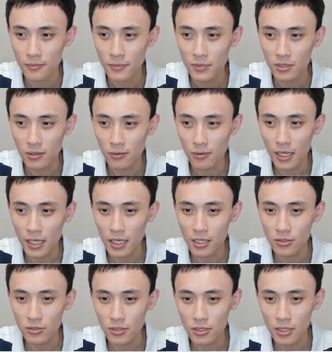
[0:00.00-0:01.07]
So
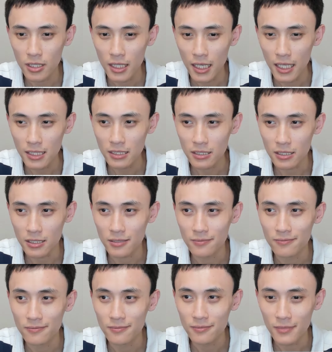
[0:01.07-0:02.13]
100, enter.
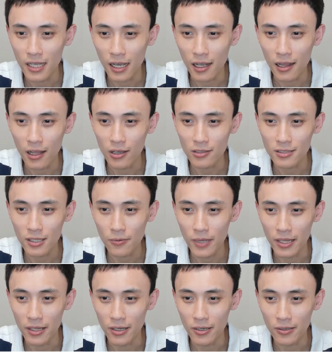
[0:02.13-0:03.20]
Then close the
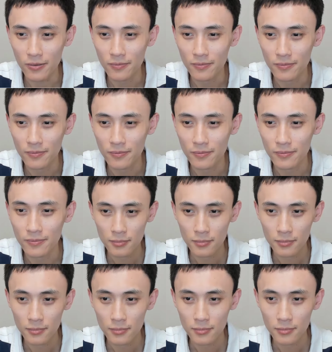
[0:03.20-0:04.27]
window.
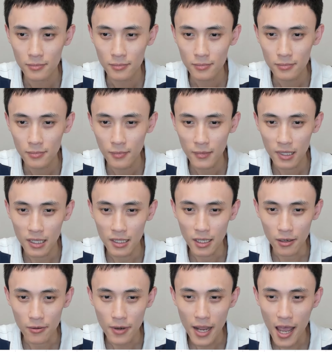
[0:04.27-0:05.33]
Then
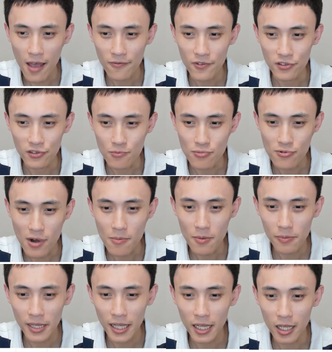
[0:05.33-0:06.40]
the graph is
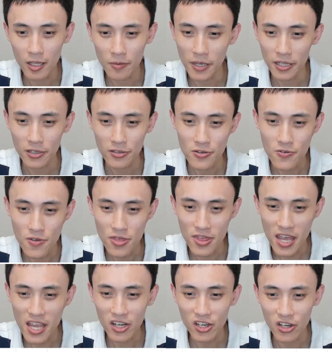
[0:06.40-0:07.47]
probably a little bit too
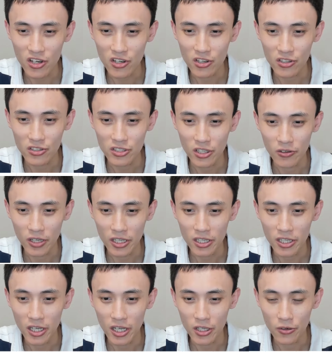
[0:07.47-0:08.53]
thicker, so we
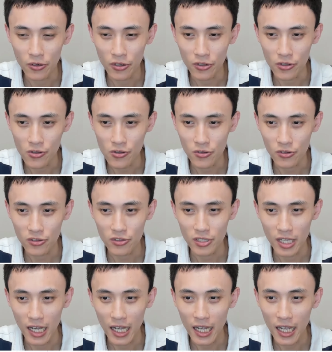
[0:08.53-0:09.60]
could reduce
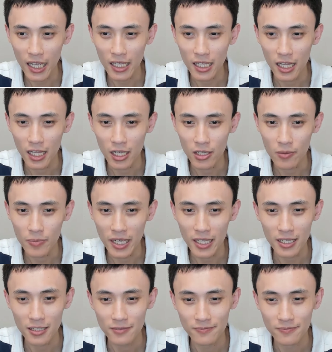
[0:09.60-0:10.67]
the height a little bit.